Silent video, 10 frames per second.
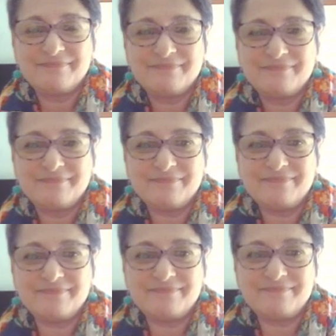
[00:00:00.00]

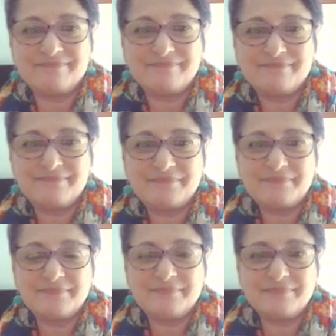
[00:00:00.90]

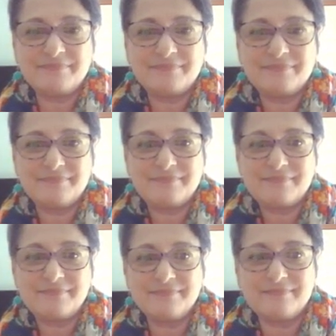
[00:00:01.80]

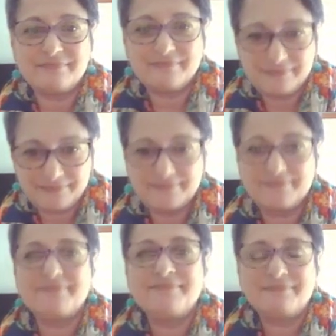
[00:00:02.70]

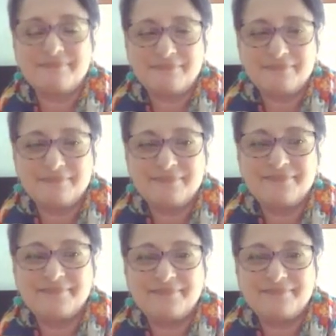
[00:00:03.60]

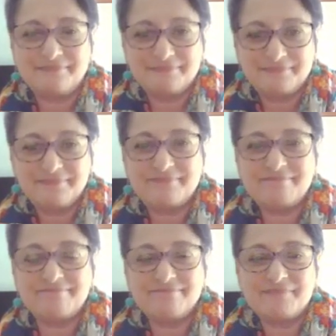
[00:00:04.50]

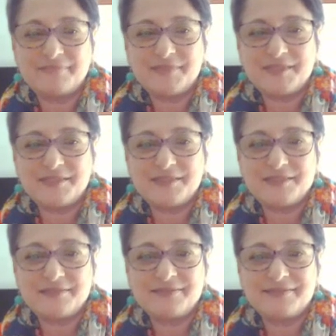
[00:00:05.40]
No words are spoken by the person on screen.